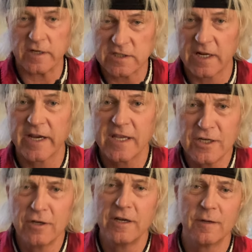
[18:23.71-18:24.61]
She's like, can
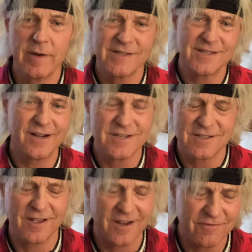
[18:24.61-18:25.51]
you heal my son?
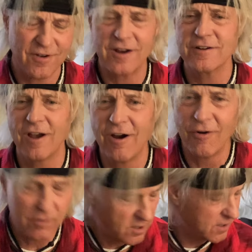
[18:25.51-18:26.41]
He's like, fuck
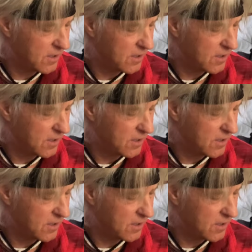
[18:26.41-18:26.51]
no.